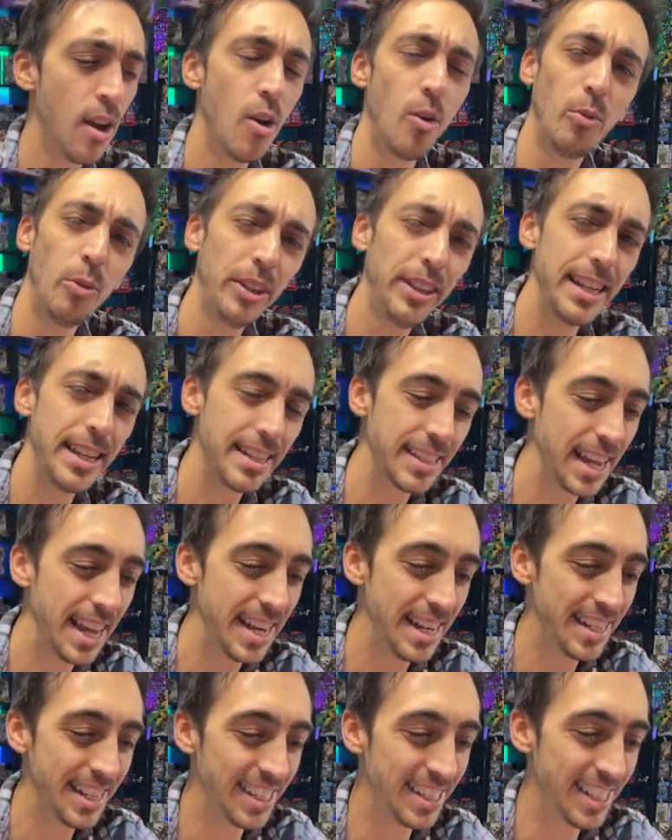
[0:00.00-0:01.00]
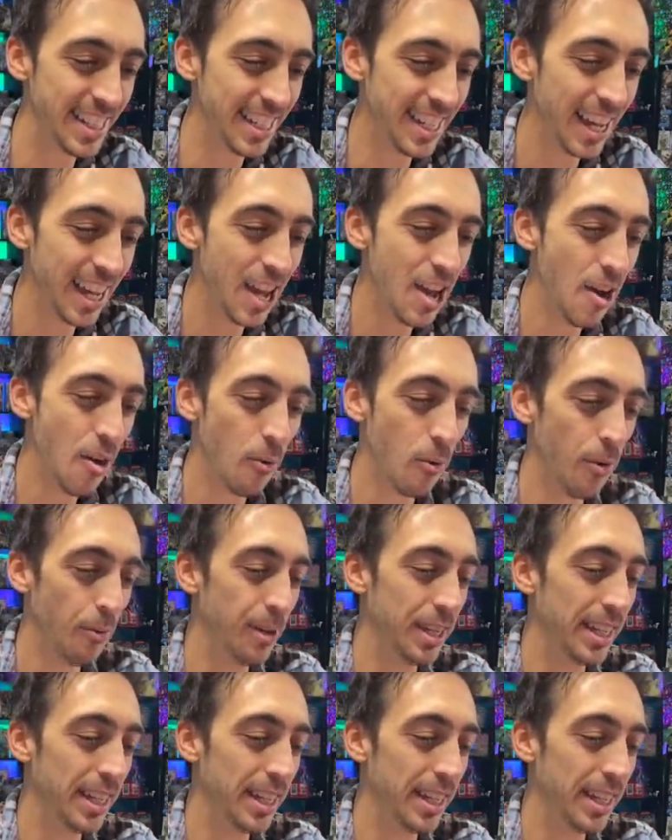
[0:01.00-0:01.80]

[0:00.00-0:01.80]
Really excited to see what we